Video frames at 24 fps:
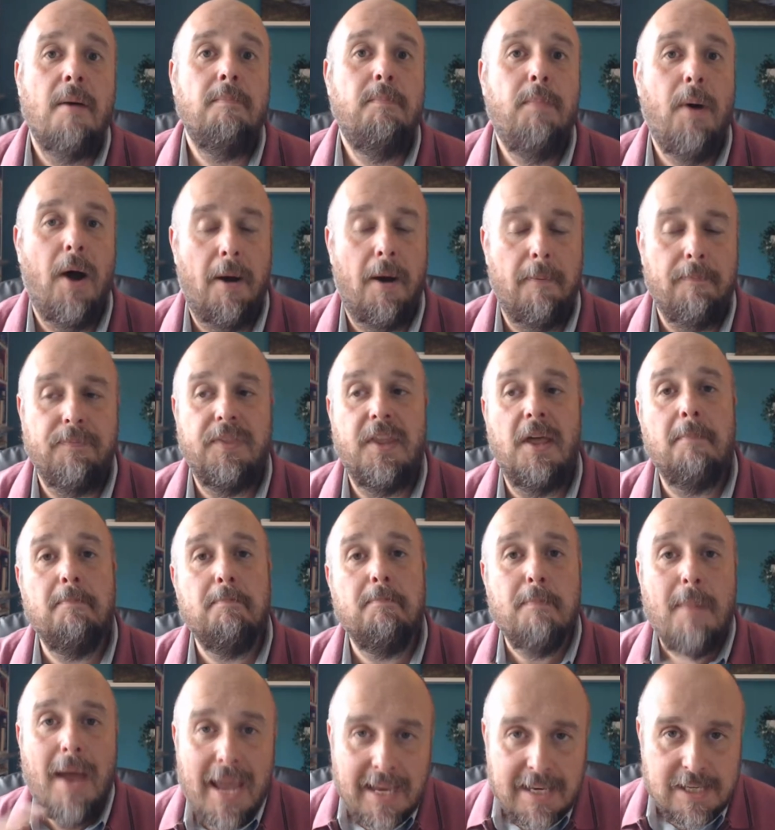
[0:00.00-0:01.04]
But the
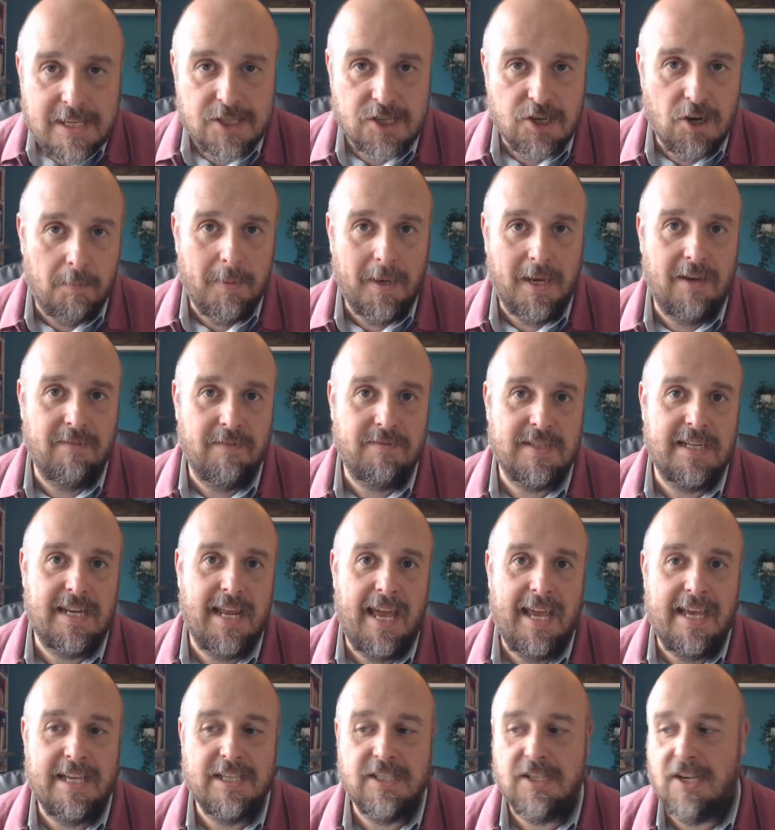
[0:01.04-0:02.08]
main topic of
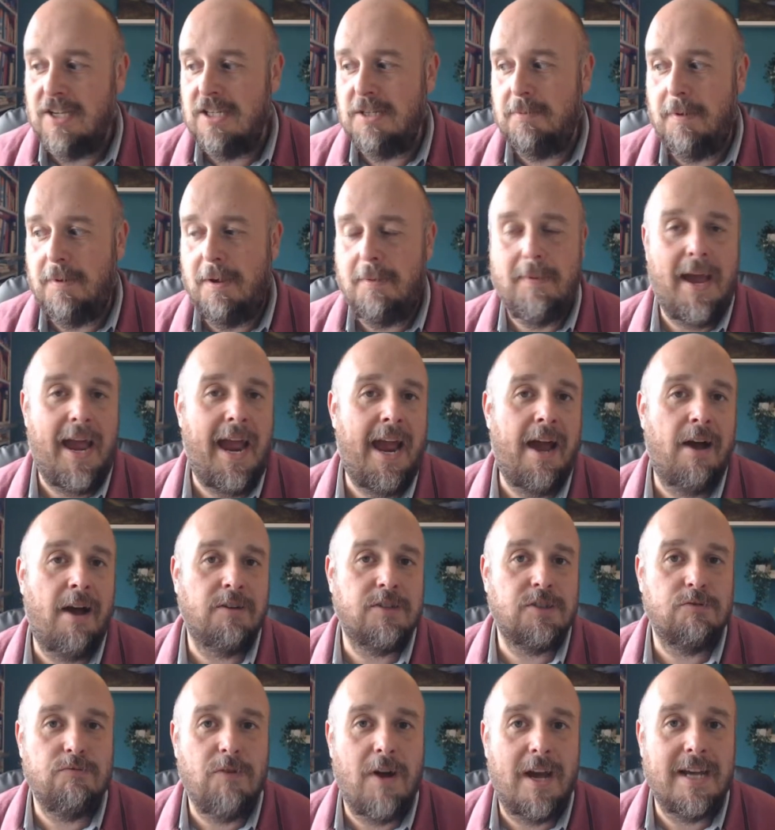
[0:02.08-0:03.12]
today is going to be about how
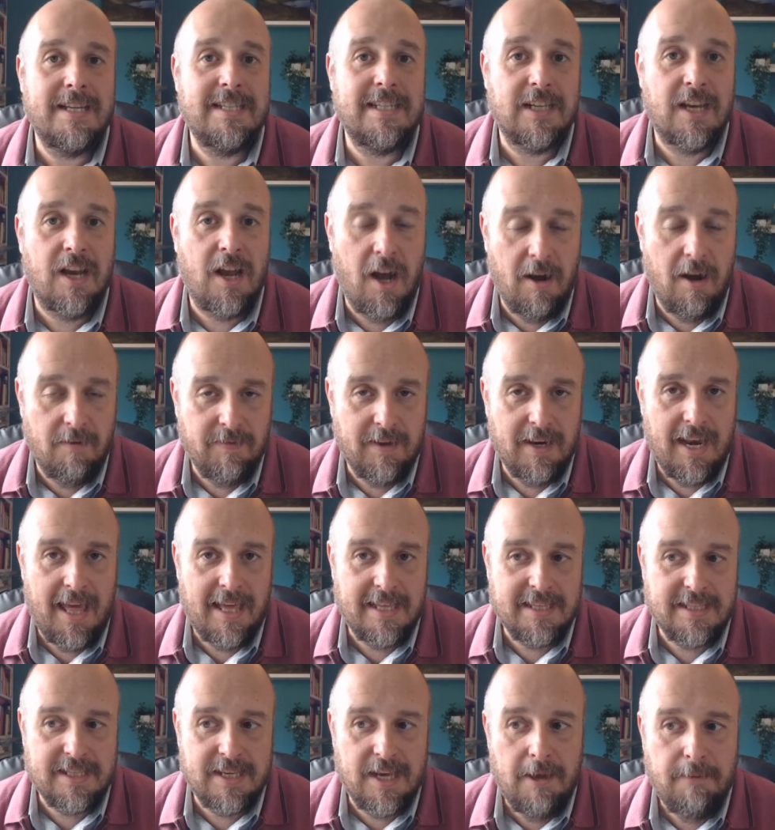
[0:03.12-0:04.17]
to write a cover
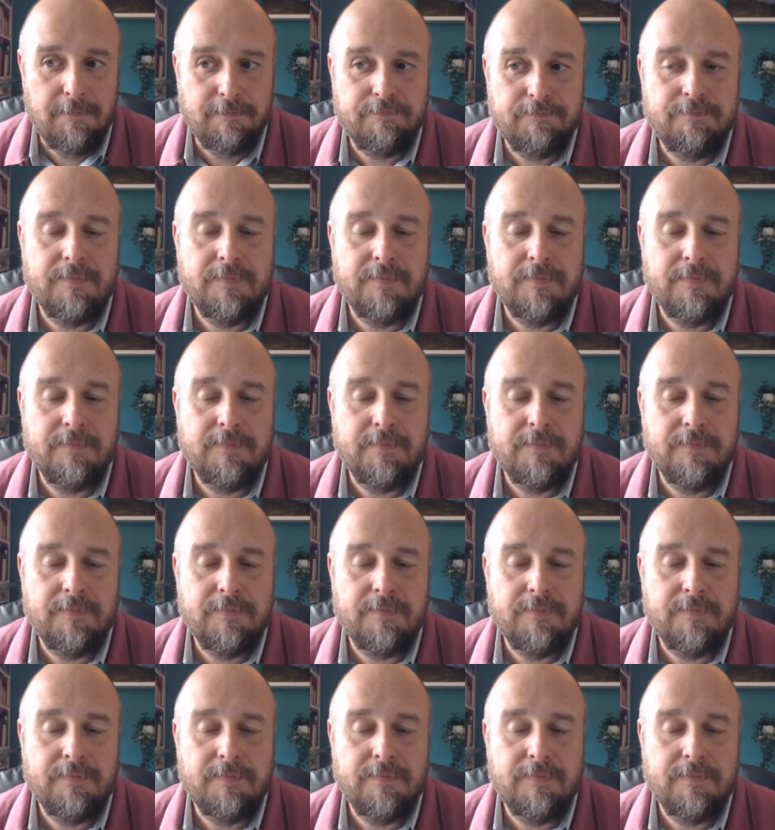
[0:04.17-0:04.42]
letter.